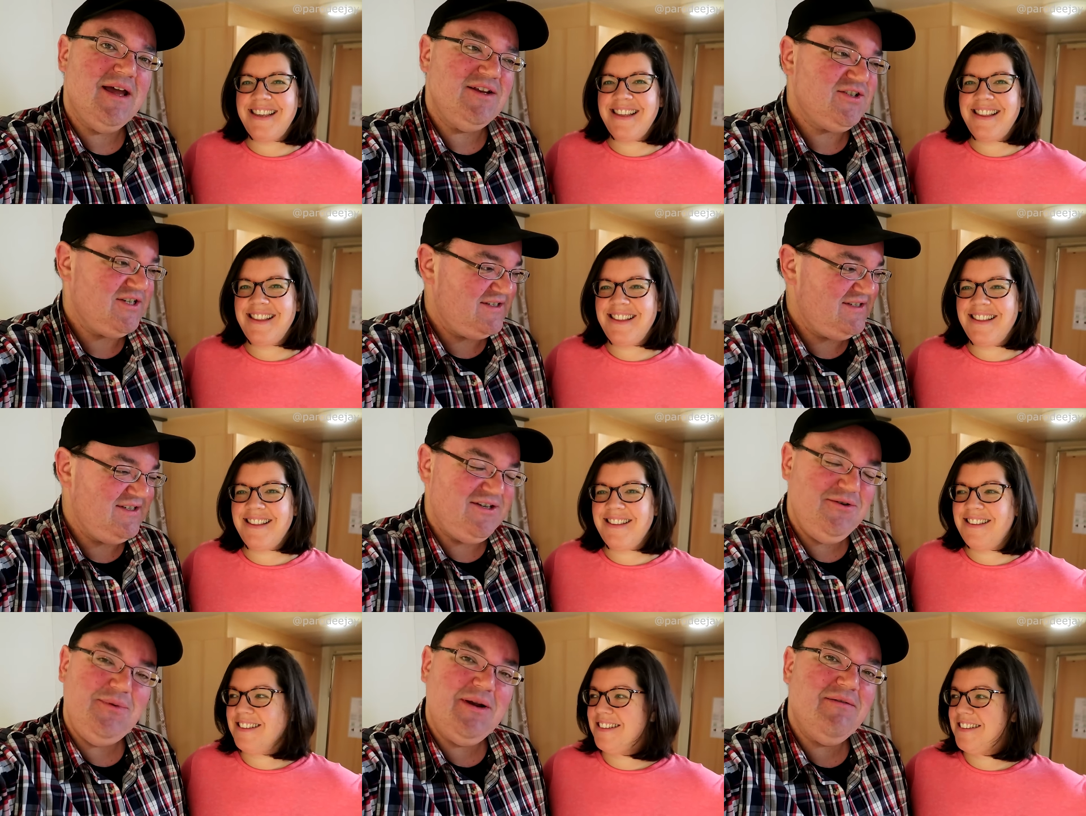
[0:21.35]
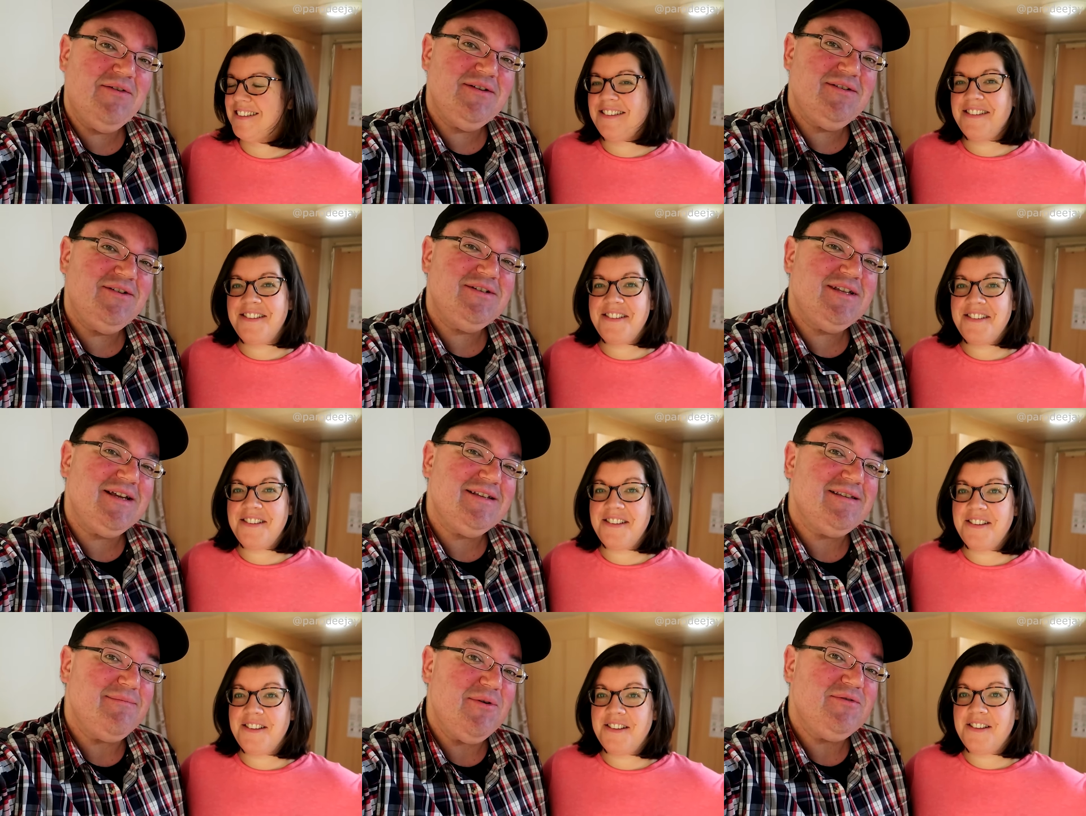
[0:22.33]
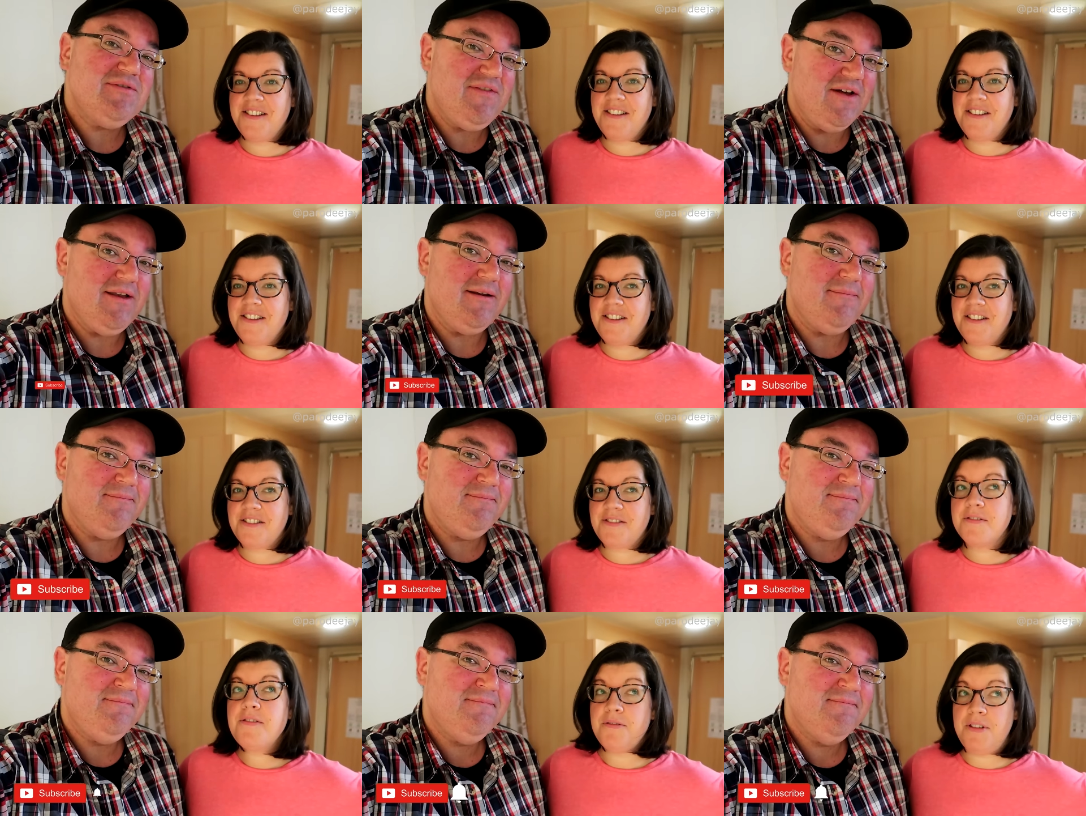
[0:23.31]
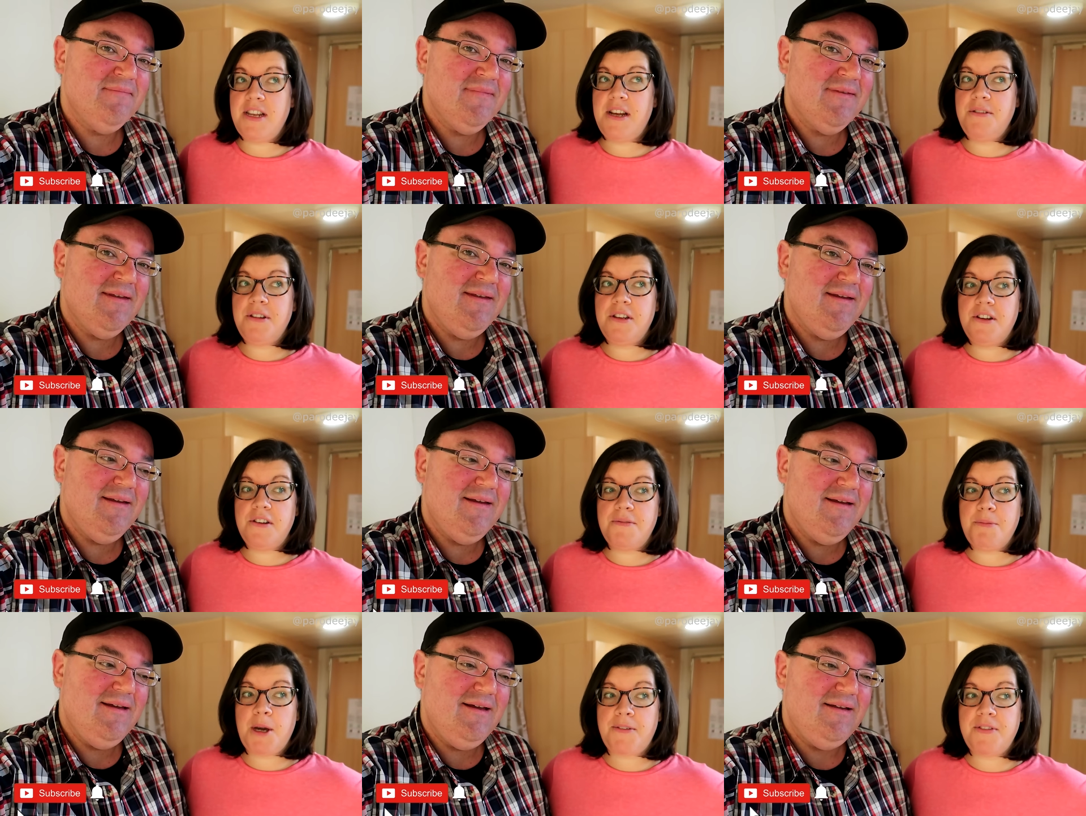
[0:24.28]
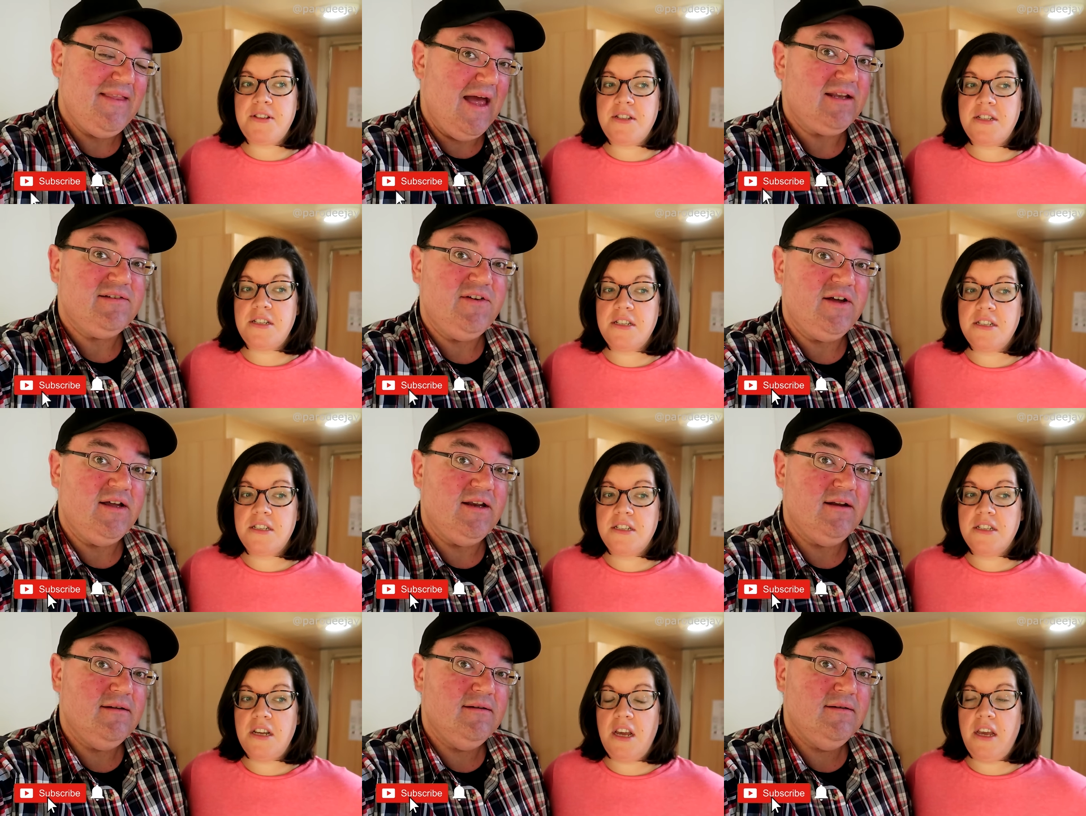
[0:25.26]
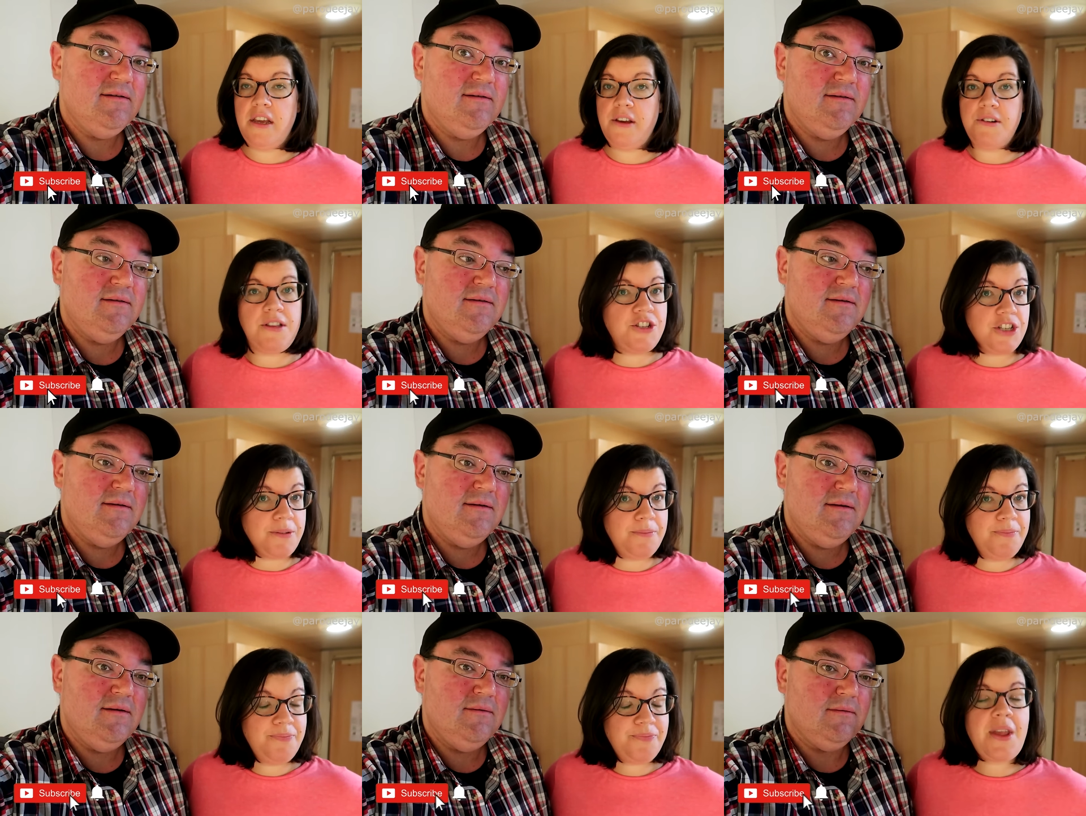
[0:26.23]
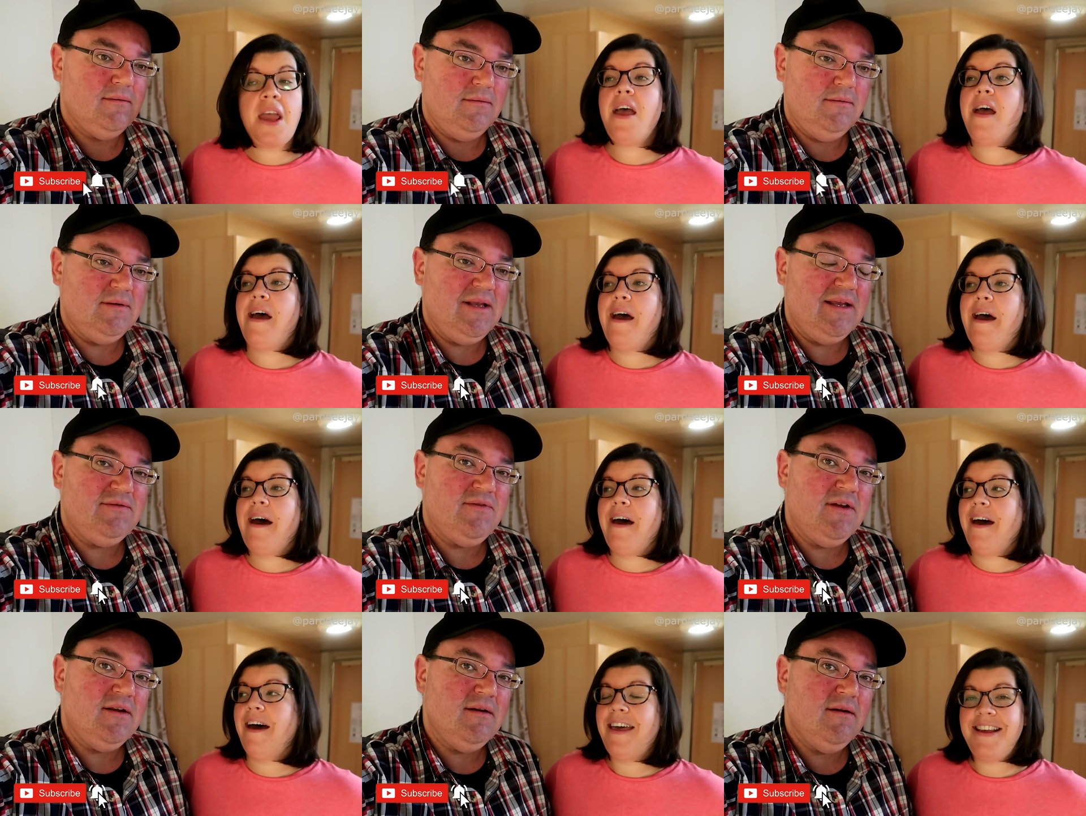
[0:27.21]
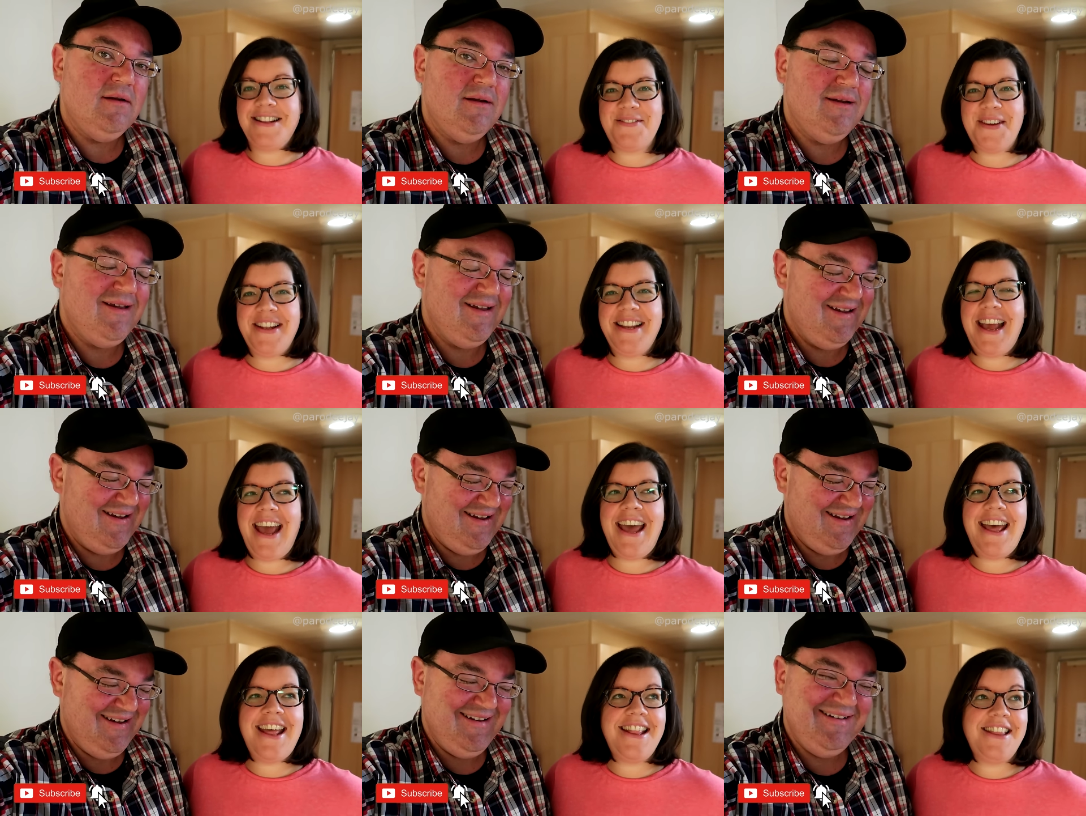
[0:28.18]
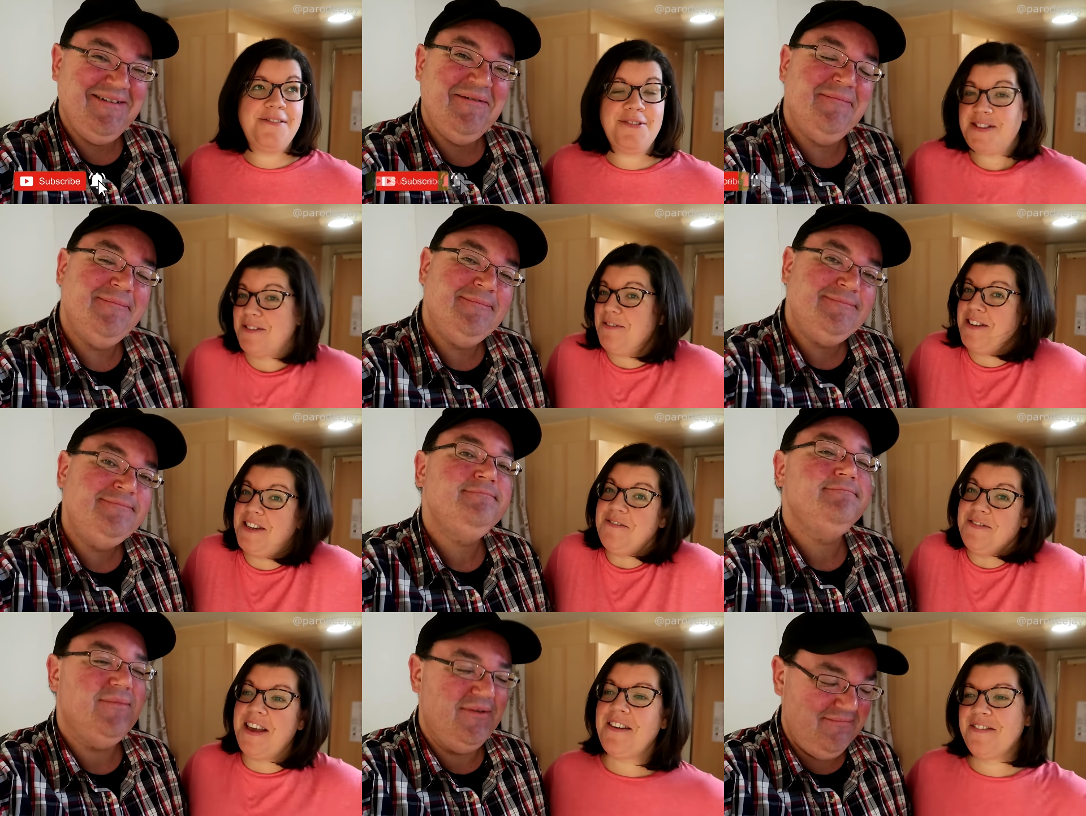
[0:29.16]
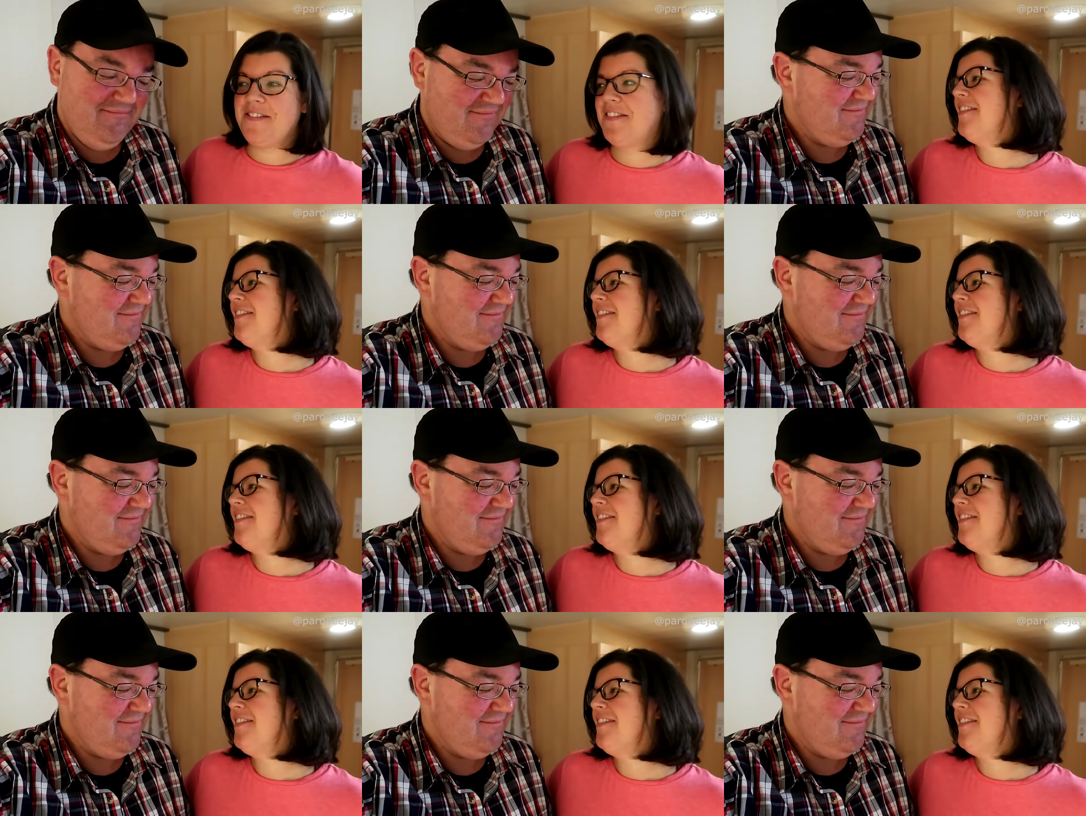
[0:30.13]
Speaker 1: and just do whatever it looks like it's the most fun. Right now we're gonna go
Speaker 2: get breakfast.
Speaker 1: That's fun.
Speaker 2: And go to the gym.
Speaker 1: Ooh, that's fun. It's
Speaker 2: fun. And then we'll see what we do,
Speaker 1: yeah.